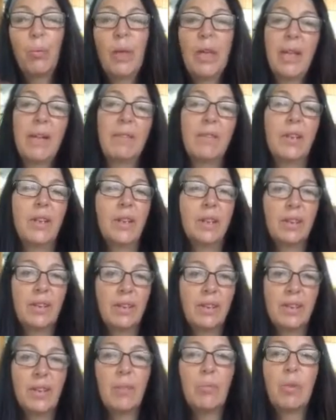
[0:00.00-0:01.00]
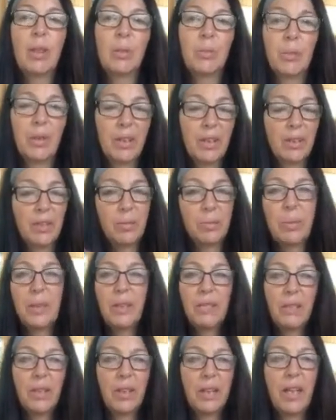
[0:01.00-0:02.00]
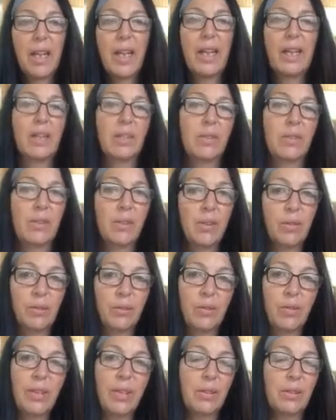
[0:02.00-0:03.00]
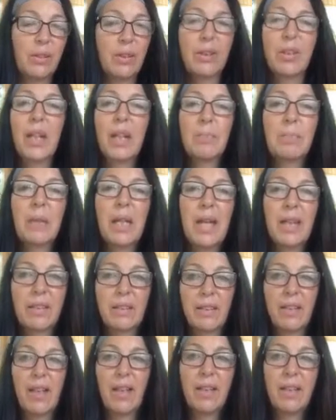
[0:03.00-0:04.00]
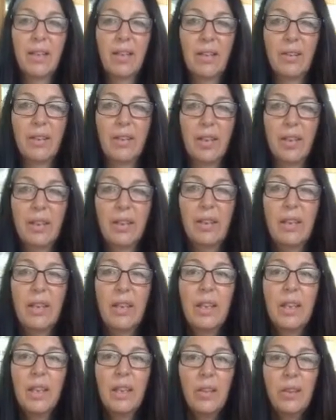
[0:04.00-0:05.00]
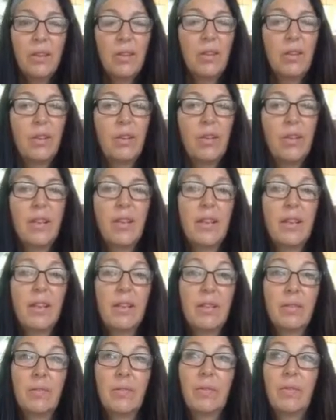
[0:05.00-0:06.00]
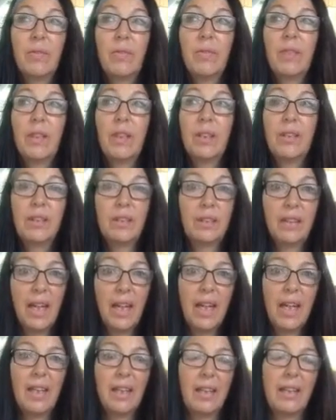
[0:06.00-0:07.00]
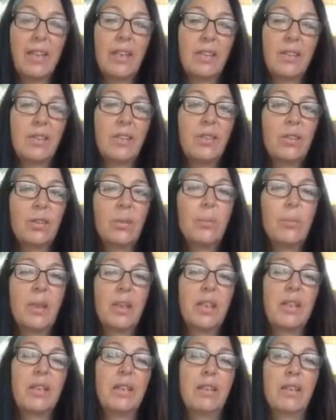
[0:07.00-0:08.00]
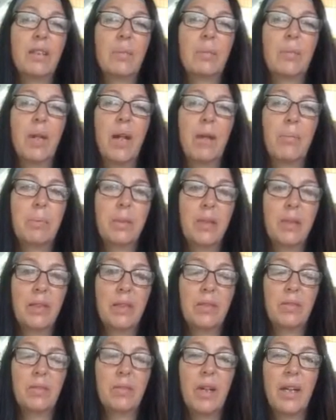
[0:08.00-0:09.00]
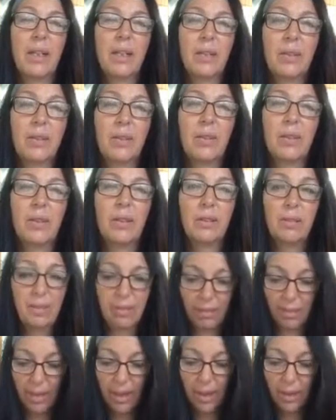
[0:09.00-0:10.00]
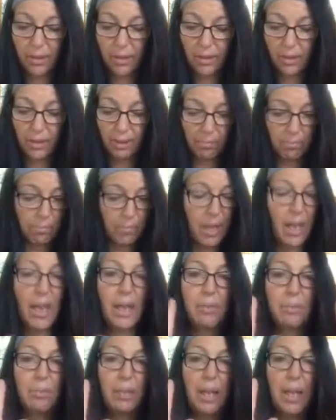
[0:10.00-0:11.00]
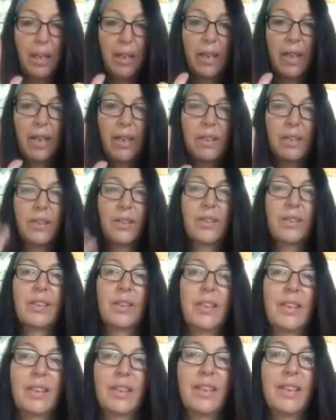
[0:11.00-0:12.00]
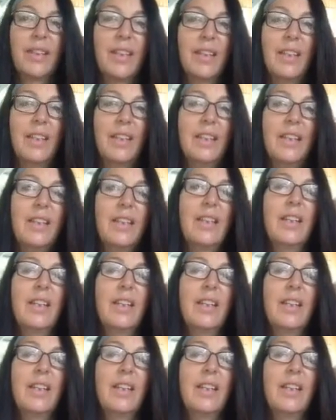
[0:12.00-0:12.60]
whenever you're somewhere where there's been a volcano, so there's a lot of black sand down there, the sand has super healing properties, right? So I actually had black hands earlier today,